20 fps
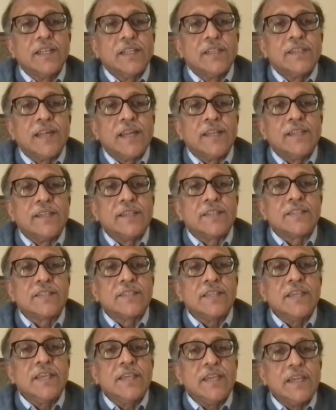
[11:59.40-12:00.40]
that they
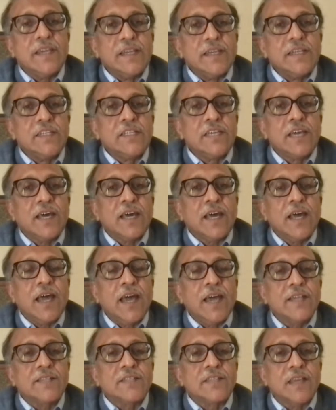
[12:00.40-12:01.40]
see India
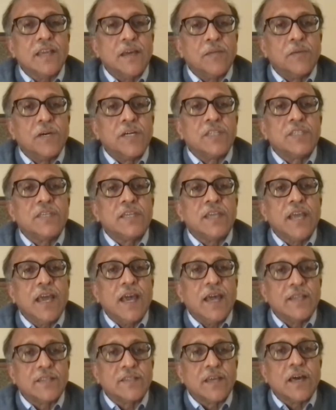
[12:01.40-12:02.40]
as emerging
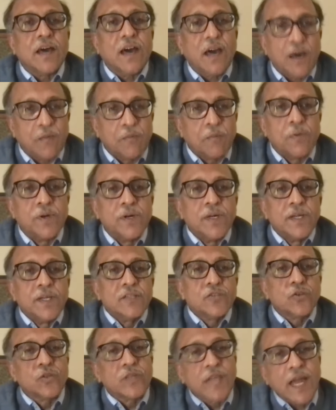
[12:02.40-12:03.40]
as a hub.
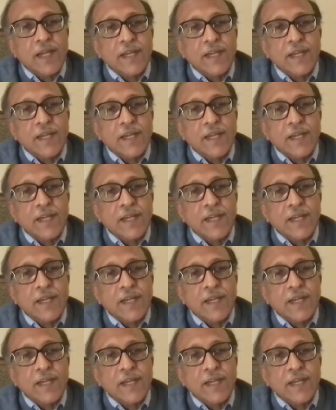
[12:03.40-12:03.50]
So that